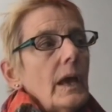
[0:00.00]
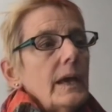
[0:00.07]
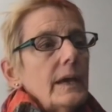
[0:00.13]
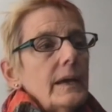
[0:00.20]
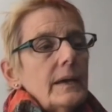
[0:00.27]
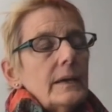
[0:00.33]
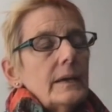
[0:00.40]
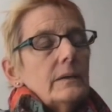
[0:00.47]

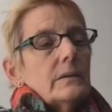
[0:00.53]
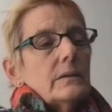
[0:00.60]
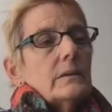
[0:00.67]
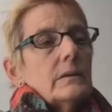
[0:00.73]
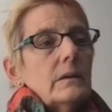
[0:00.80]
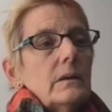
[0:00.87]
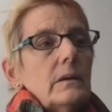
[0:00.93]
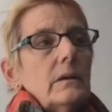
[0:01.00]
And
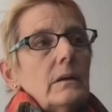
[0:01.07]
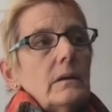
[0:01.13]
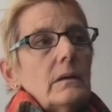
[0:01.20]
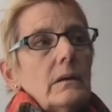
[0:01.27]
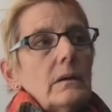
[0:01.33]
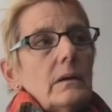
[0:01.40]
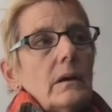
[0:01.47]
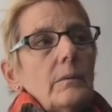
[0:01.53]

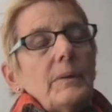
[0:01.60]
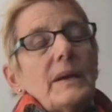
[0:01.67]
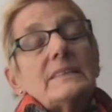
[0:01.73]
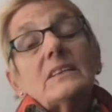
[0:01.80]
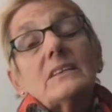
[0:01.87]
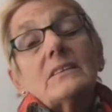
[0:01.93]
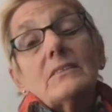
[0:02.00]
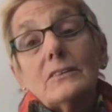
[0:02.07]

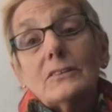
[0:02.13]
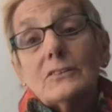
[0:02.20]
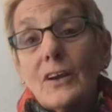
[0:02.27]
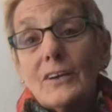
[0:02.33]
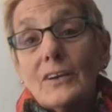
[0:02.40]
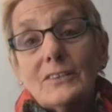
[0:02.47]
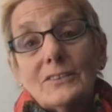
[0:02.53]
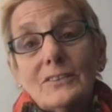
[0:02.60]
basically, the
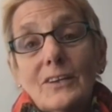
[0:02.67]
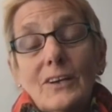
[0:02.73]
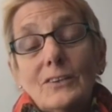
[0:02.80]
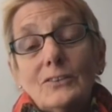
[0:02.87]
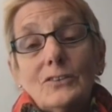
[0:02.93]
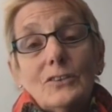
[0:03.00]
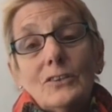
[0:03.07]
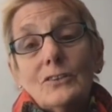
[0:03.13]
scientists and
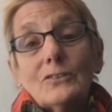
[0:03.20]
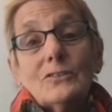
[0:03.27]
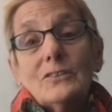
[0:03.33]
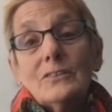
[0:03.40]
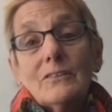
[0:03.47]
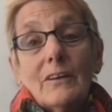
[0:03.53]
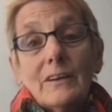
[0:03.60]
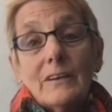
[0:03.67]
engineers
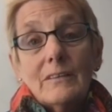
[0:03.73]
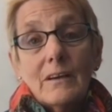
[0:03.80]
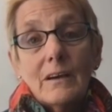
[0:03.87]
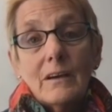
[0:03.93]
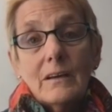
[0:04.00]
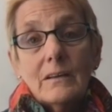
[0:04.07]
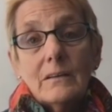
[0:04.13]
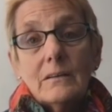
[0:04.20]
didn't like
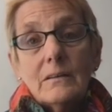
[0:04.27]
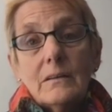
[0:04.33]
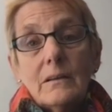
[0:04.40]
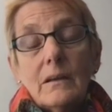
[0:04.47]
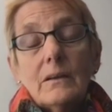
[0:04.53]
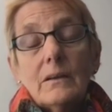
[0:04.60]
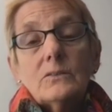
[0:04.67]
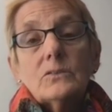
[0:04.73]
that.
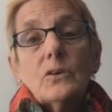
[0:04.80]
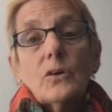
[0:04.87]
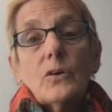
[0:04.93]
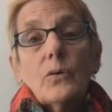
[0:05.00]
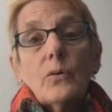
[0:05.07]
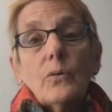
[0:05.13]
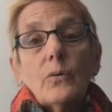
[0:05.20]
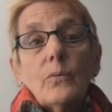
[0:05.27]
And
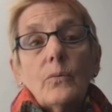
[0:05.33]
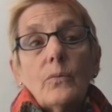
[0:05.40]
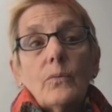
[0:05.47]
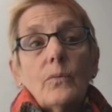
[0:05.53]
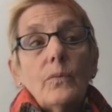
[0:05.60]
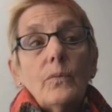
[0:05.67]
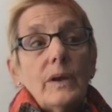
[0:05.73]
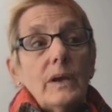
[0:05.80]
so
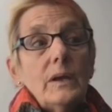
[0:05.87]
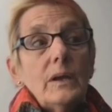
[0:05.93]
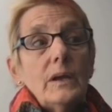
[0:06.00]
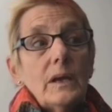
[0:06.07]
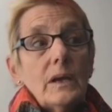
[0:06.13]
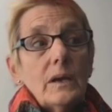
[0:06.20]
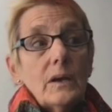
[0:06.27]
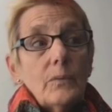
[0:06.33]

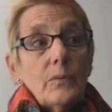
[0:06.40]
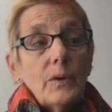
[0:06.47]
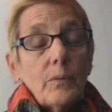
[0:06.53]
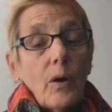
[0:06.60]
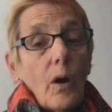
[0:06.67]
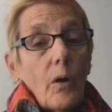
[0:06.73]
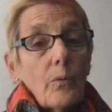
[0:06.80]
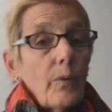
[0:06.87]
we we
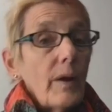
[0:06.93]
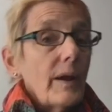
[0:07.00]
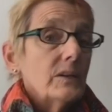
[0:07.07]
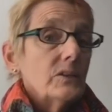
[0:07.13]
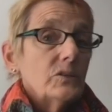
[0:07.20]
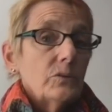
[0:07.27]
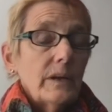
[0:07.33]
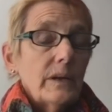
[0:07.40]
were
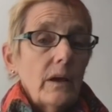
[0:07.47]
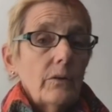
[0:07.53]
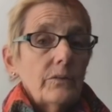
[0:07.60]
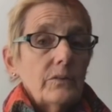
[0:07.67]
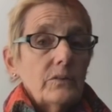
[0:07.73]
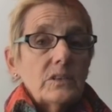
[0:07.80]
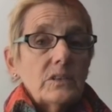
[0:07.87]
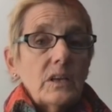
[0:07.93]
already doing
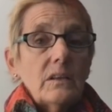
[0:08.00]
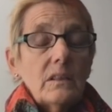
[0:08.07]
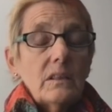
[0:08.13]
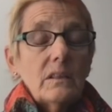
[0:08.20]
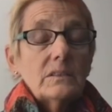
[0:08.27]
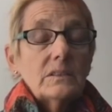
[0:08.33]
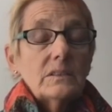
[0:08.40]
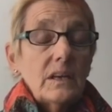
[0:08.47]
health and
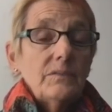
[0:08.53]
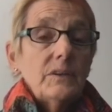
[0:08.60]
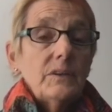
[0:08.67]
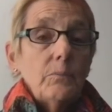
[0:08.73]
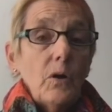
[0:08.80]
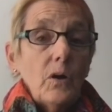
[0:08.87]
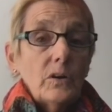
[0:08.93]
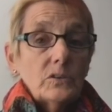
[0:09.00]
safety,
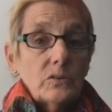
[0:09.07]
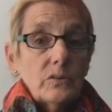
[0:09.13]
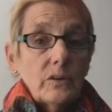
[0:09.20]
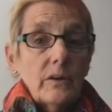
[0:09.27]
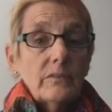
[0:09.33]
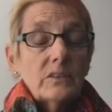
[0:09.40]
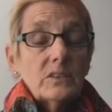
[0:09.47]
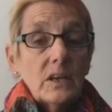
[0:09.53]
safety
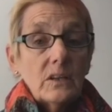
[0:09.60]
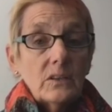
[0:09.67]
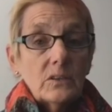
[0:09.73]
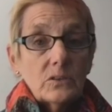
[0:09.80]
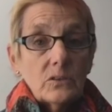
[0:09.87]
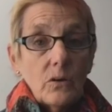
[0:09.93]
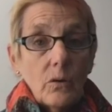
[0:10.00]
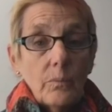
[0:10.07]
monitoring of the
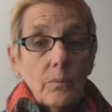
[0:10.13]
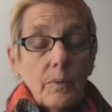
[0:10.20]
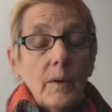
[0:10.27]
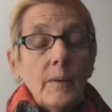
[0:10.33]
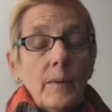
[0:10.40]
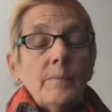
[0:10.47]
telescope.